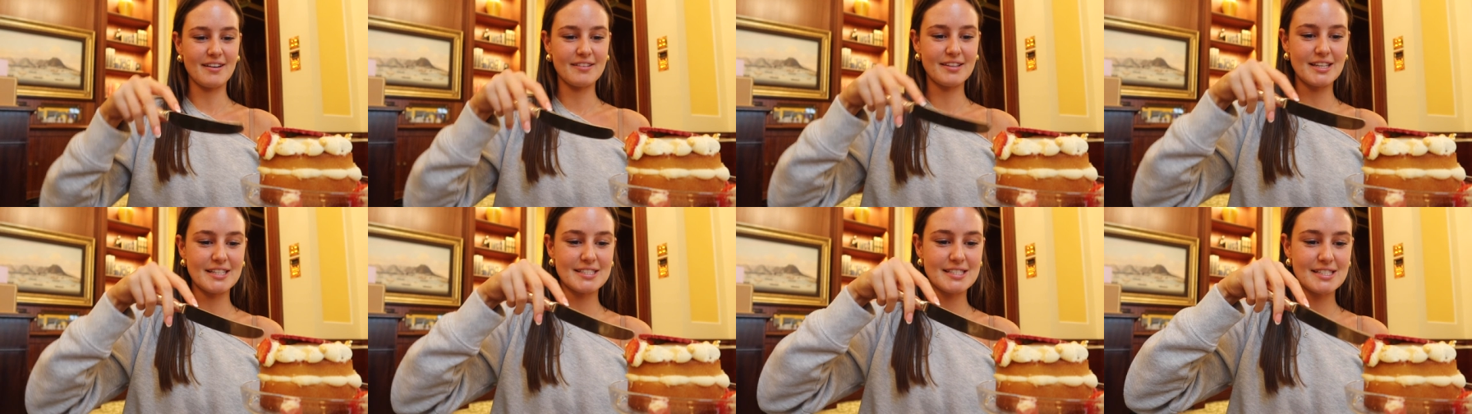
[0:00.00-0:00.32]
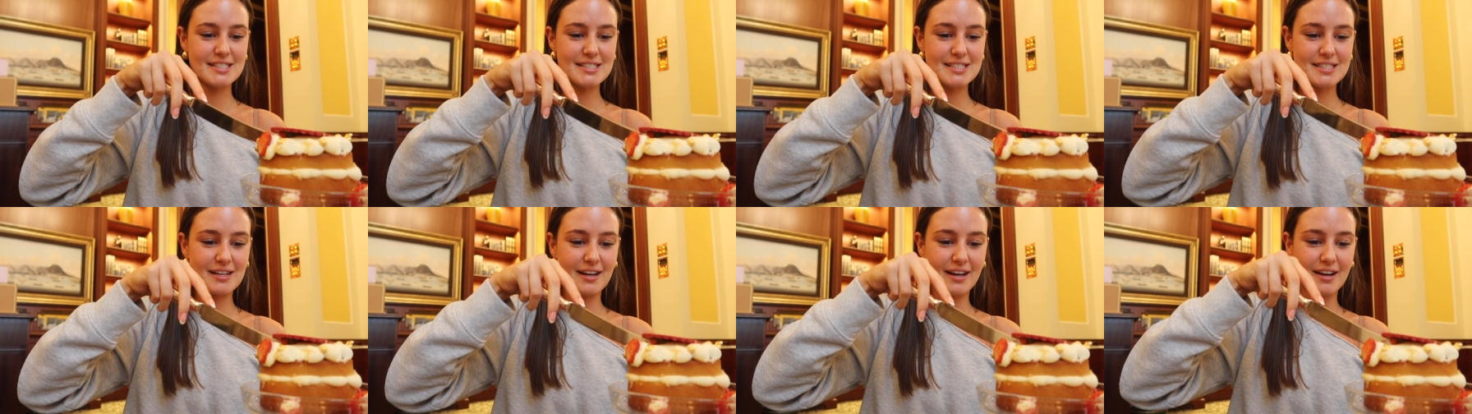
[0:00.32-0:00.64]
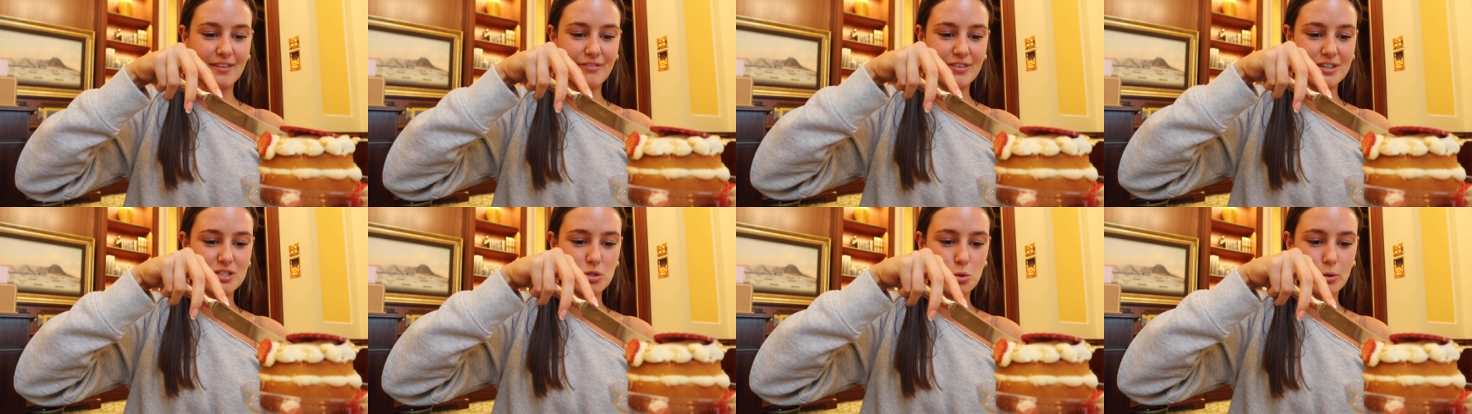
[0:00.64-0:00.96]
This is
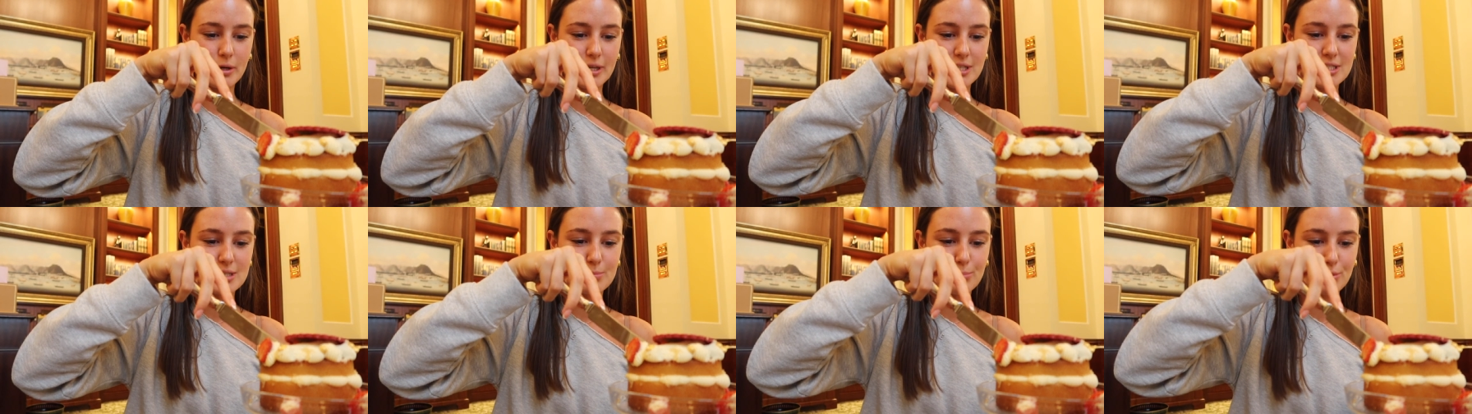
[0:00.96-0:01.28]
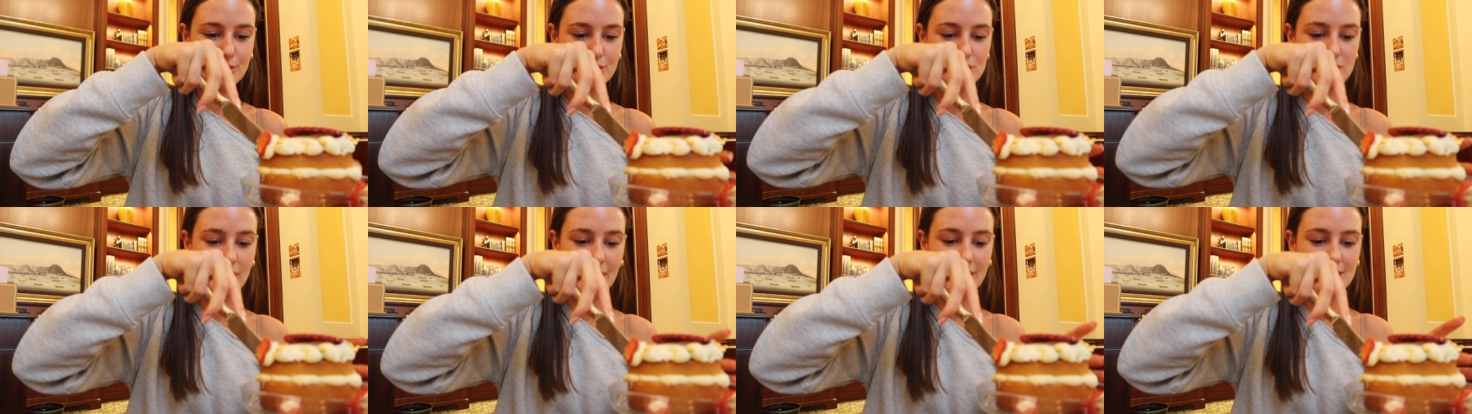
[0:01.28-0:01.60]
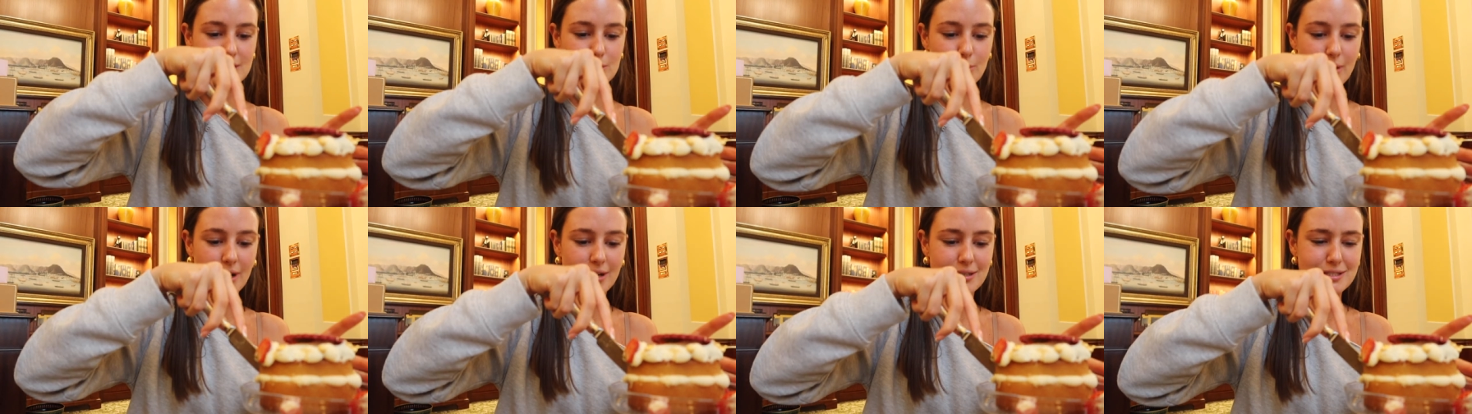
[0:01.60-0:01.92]
like Victoria sponge cake
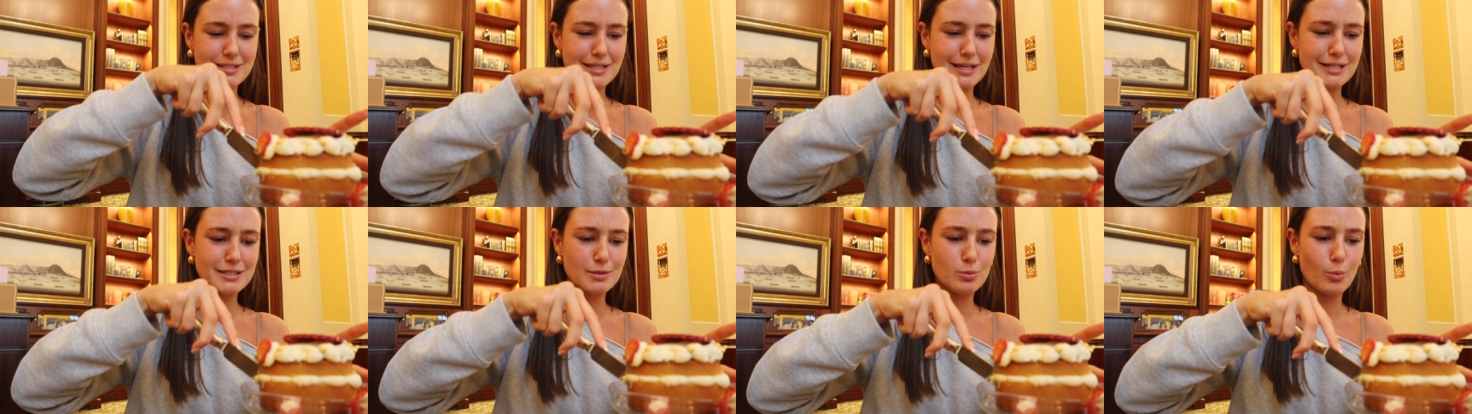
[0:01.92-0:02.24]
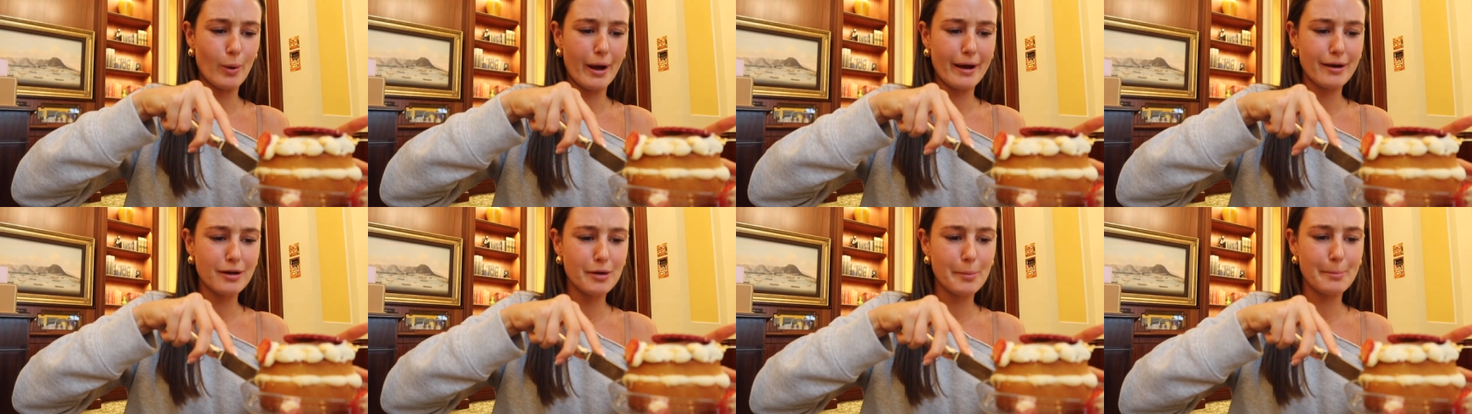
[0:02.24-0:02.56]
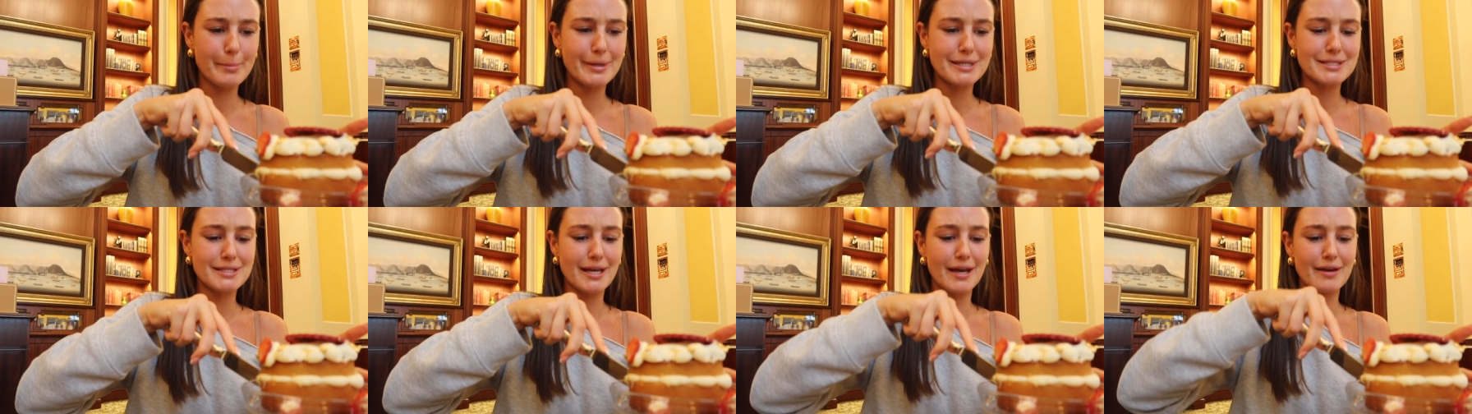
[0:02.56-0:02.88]
as well. It says welcome
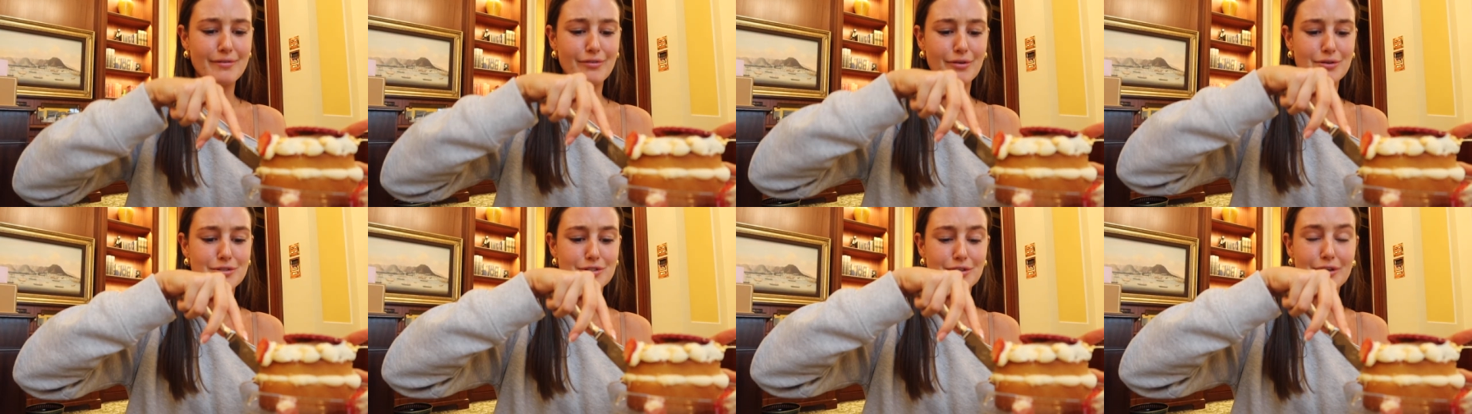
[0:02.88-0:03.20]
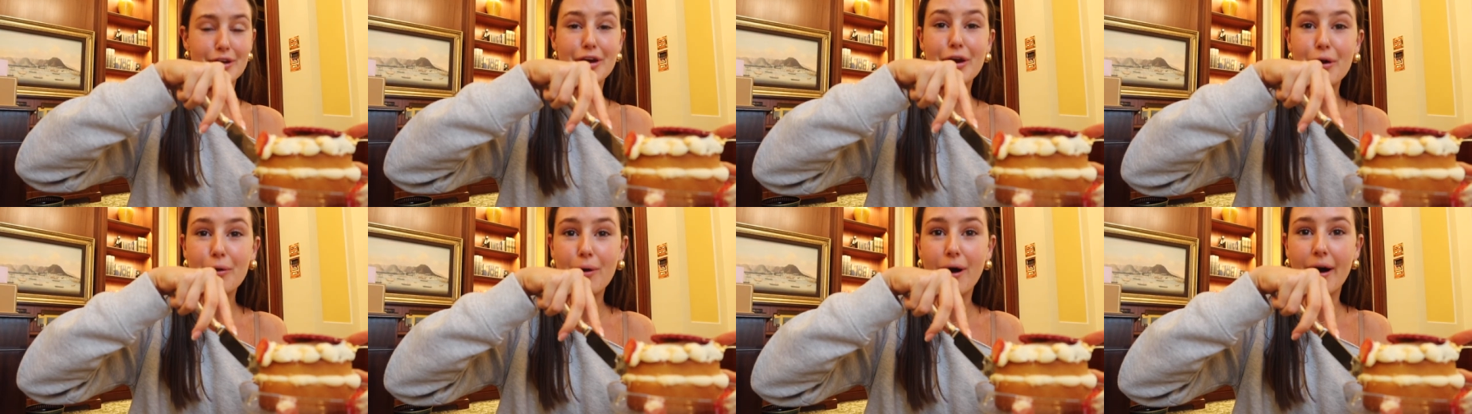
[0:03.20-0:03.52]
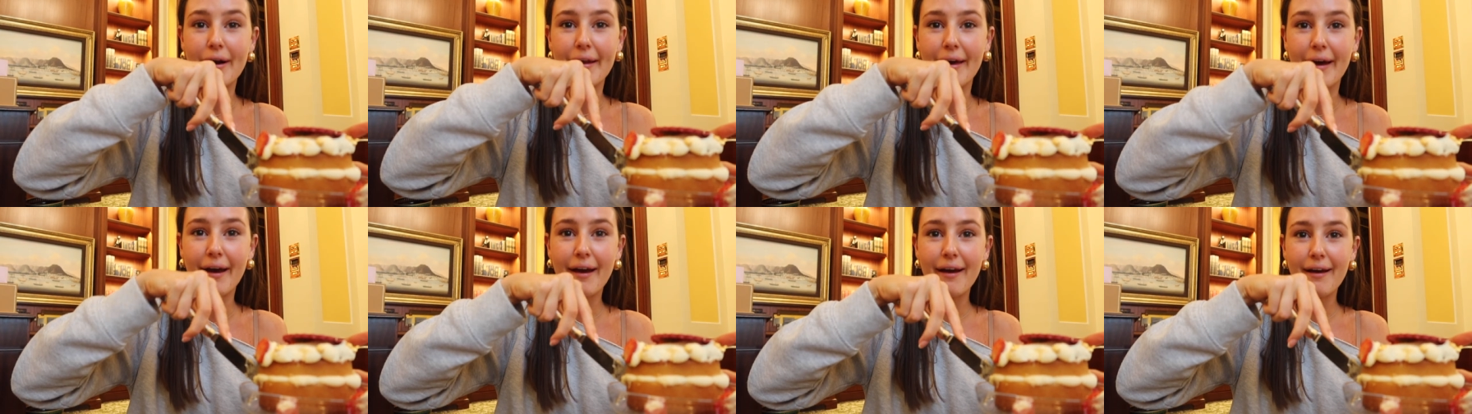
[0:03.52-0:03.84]
Miss Eabha O'Donoghue
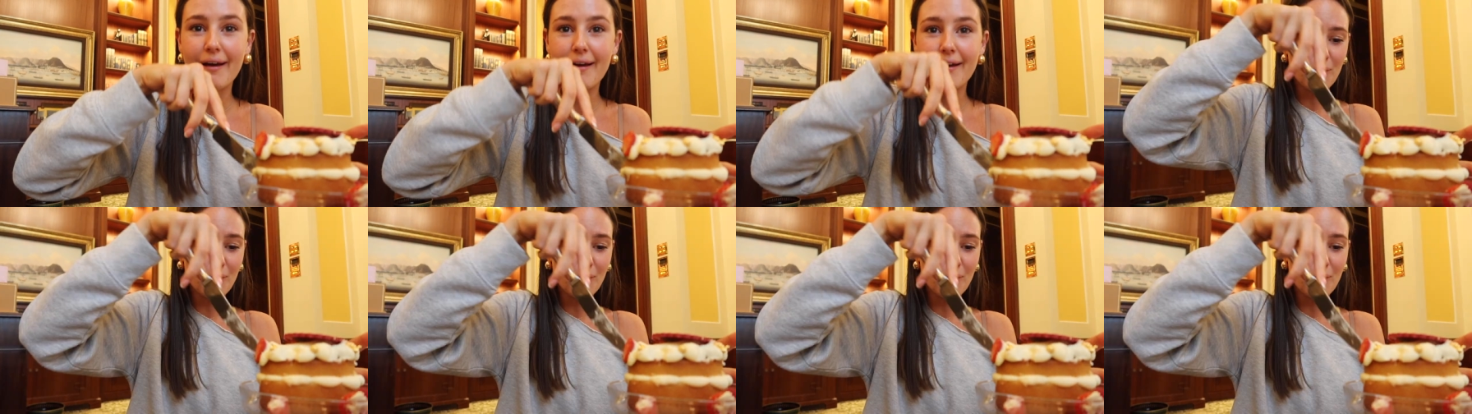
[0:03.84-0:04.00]
on it.